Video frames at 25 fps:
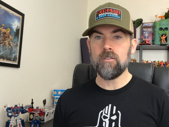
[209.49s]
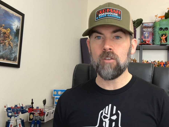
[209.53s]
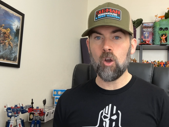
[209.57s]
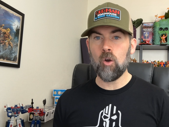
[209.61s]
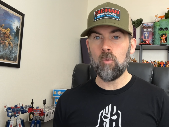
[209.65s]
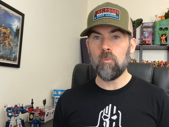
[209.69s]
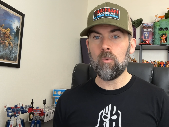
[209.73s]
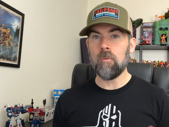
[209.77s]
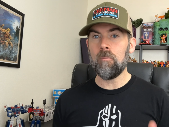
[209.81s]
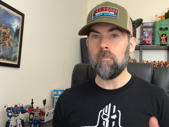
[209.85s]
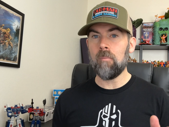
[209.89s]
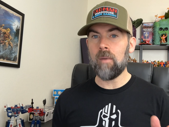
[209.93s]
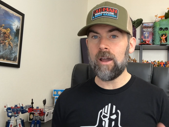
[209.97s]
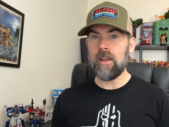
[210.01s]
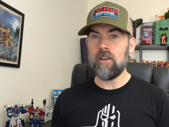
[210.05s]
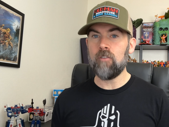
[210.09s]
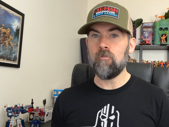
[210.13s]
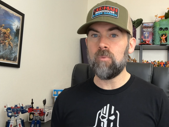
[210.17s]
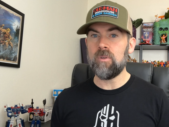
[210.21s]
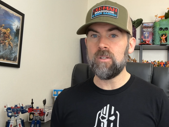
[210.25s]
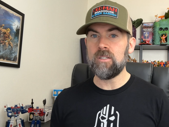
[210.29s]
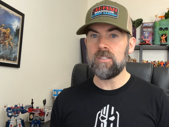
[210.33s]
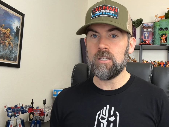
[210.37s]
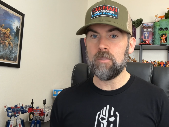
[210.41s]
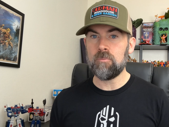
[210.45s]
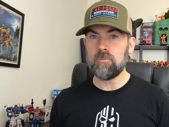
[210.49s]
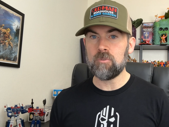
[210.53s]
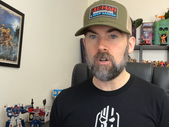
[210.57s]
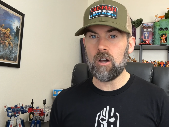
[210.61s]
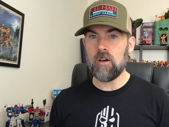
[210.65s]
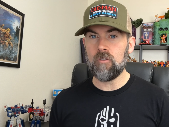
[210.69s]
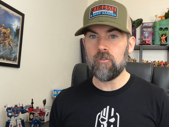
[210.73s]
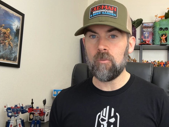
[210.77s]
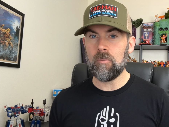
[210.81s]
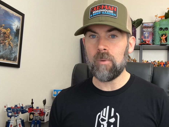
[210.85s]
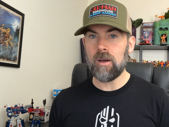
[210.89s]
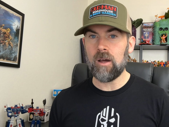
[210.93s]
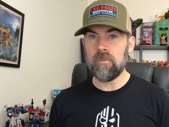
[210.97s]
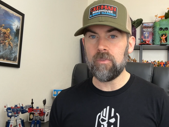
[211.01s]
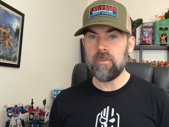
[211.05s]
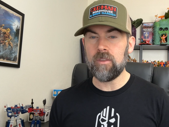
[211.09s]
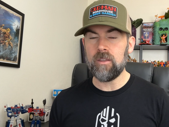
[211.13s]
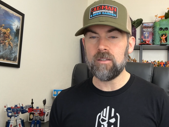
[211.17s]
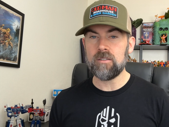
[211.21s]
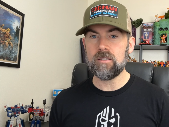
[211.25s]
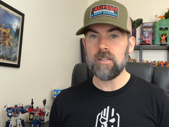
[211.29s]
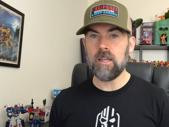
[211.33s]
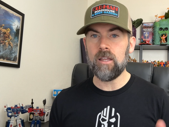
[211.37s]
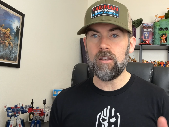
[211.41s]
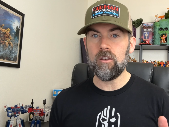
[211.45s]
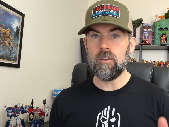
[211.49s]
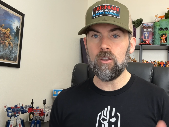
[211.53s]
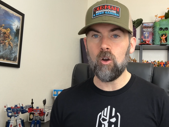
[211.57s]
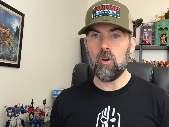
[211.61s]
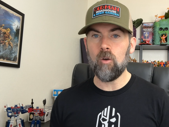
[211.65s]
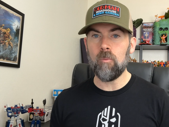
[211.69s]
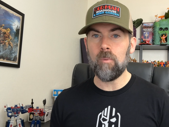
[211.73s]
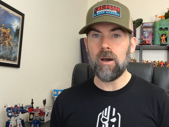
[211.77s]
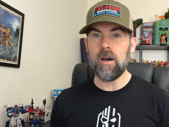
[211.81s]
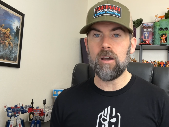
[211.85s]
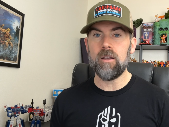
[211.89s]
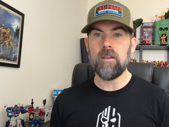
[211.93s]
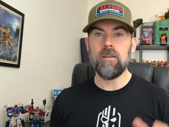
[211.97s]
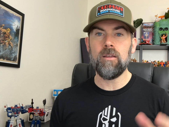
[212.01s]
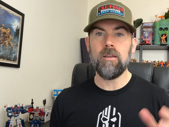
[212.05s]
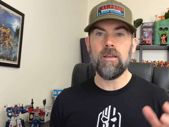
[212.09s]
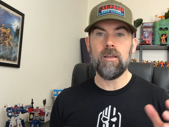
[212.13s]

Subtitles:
Cobra might have been tipped off about this and know about it,